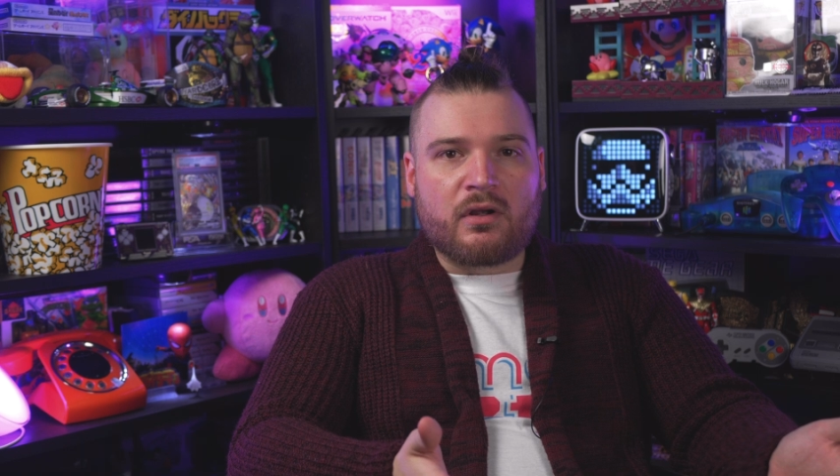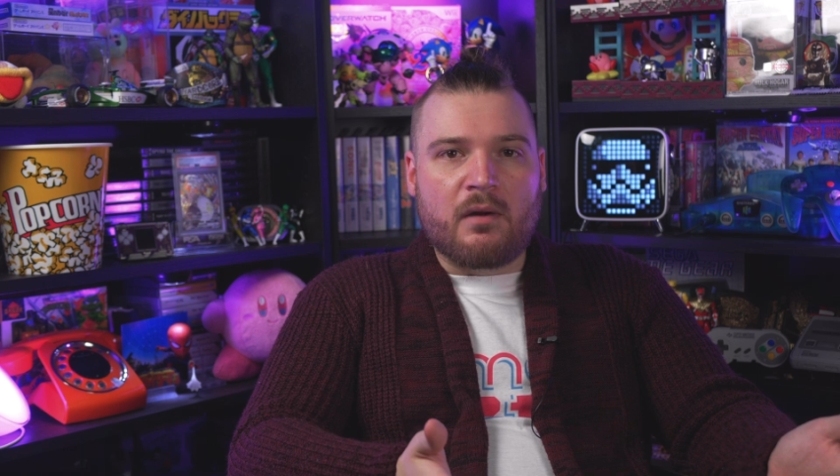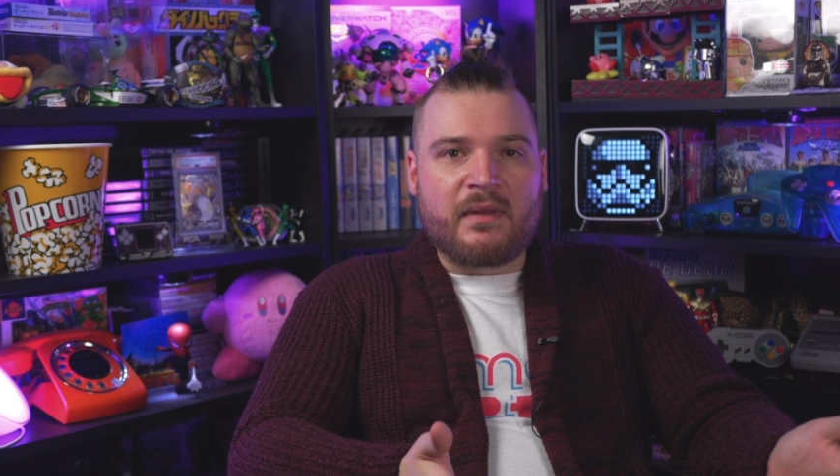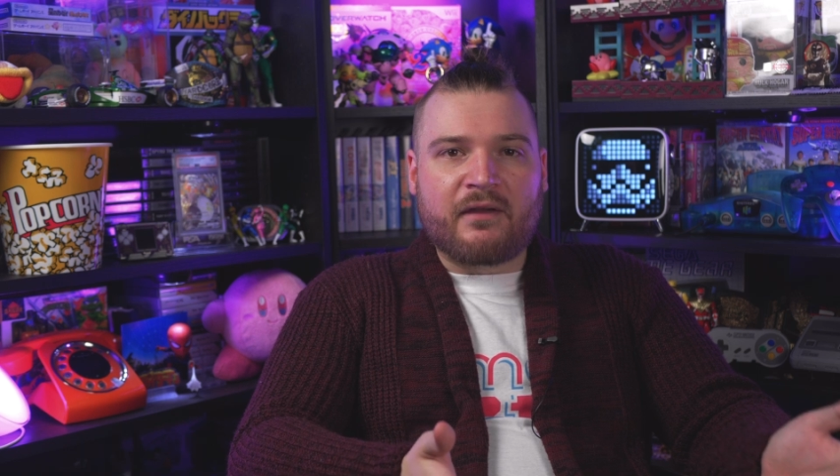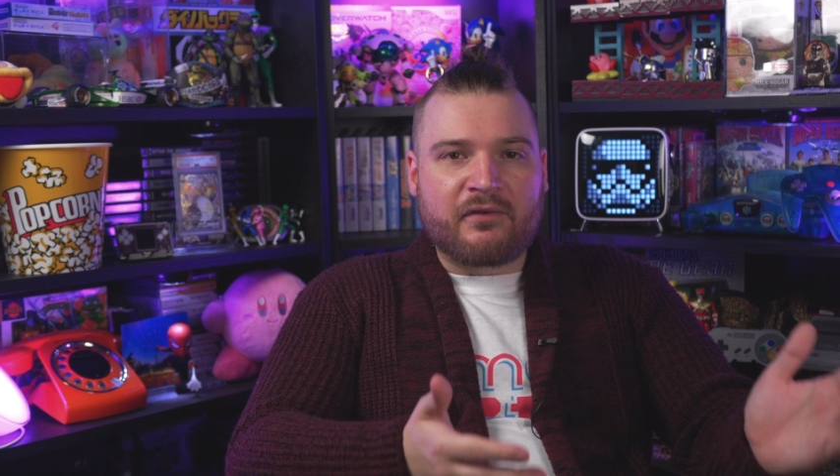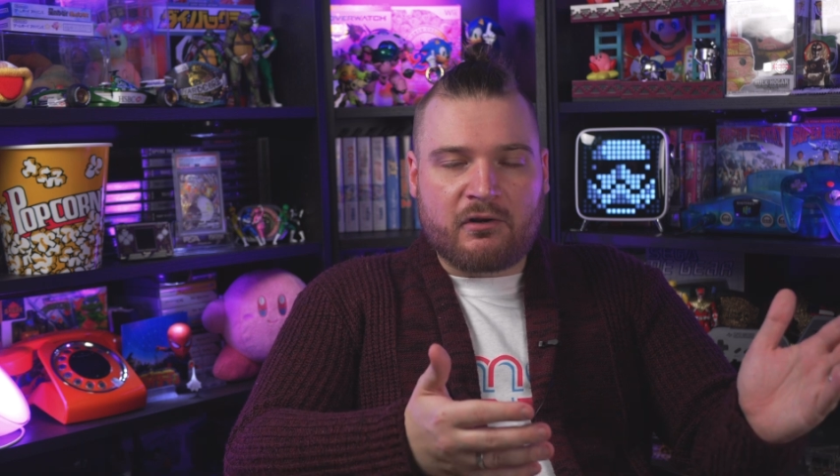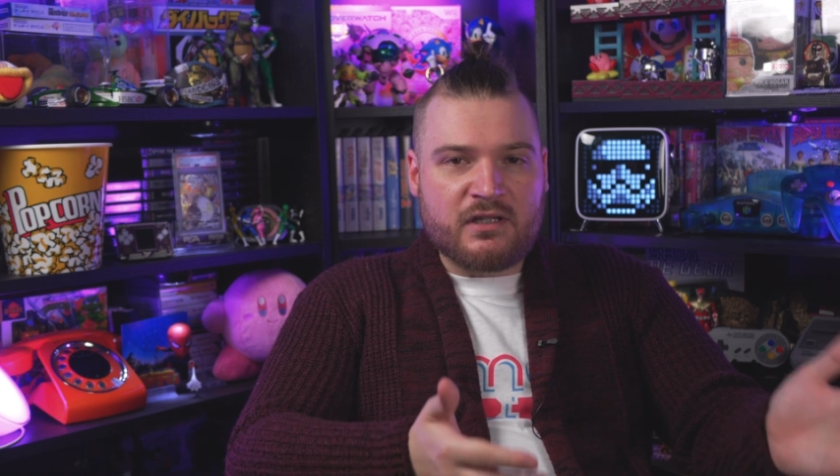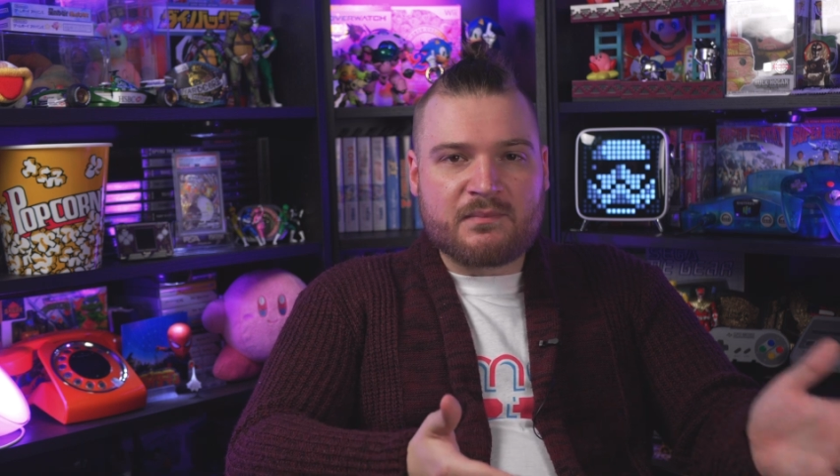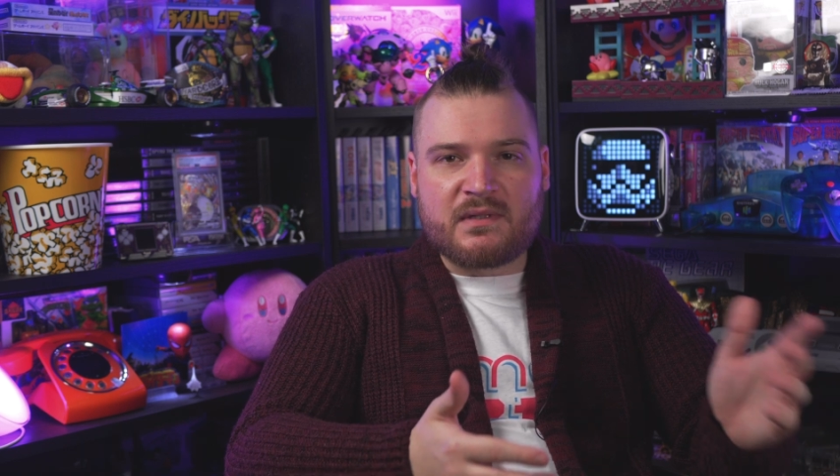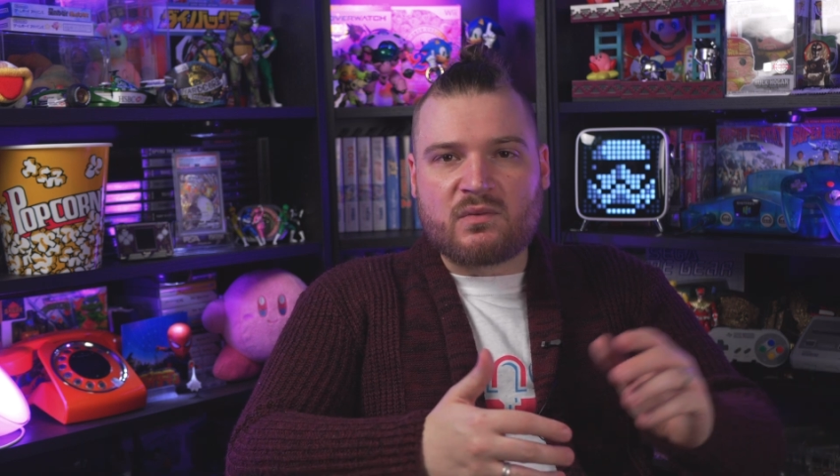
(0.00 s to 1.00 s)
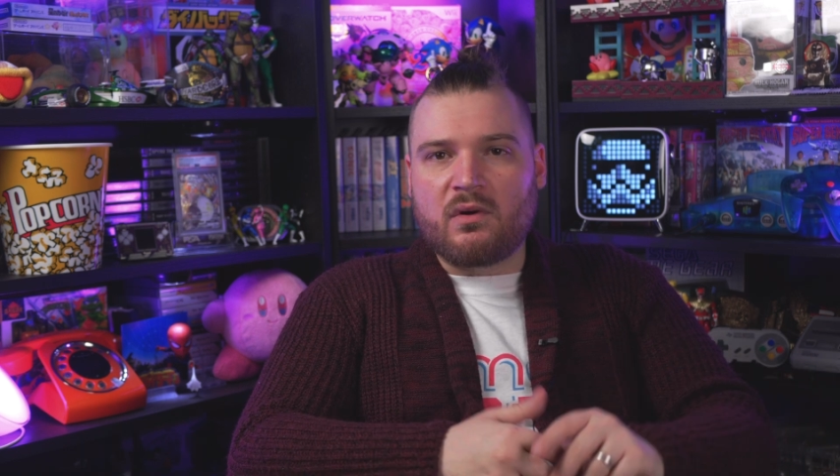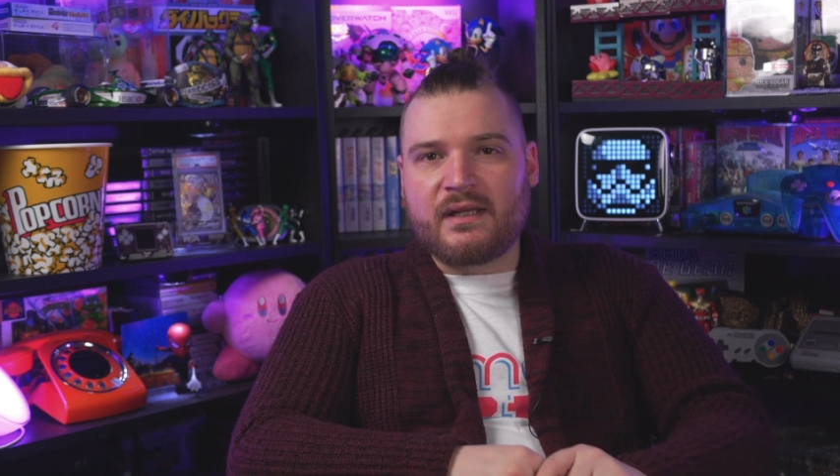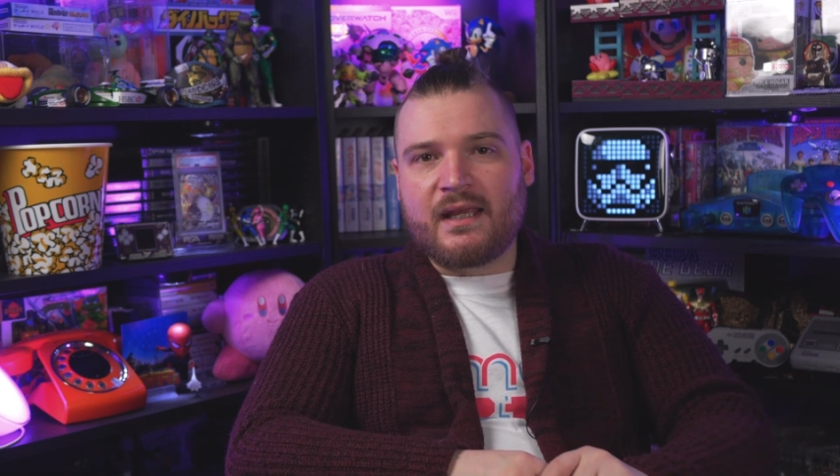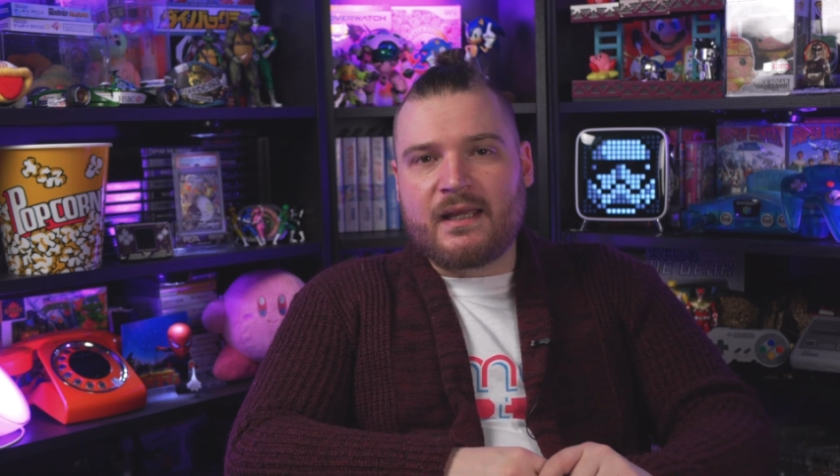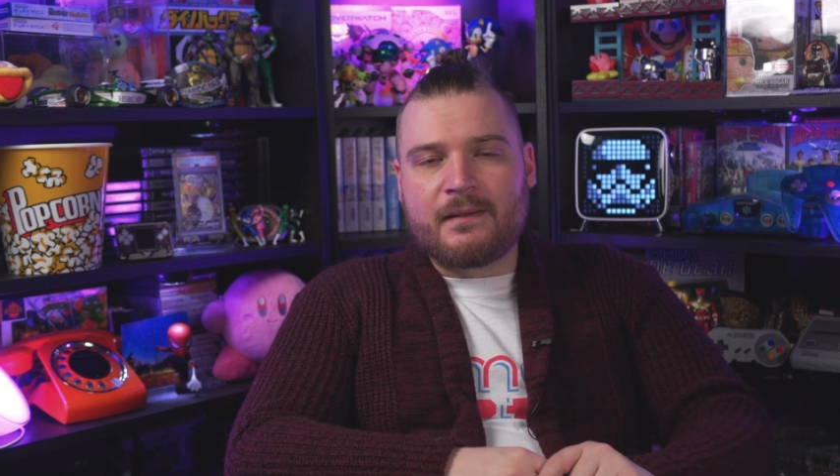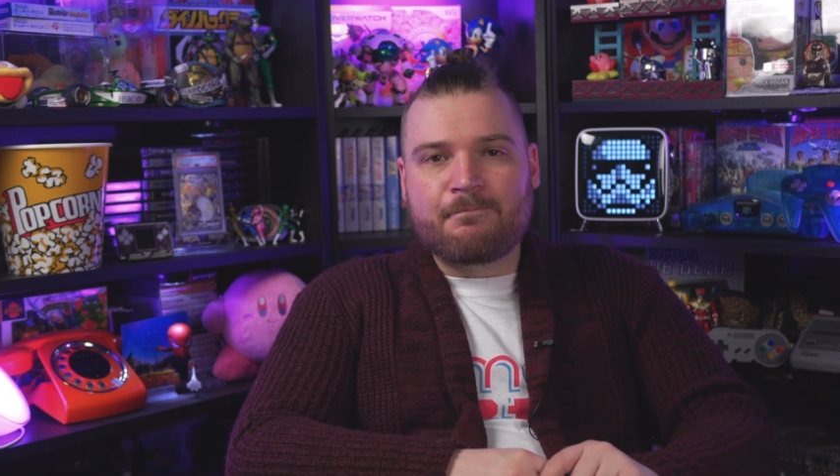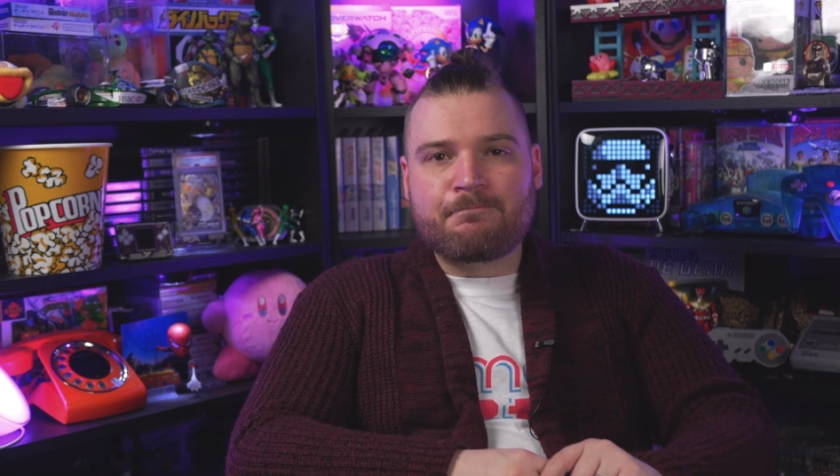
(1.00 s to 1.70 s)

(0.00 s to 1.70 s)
got me for Christmas one year.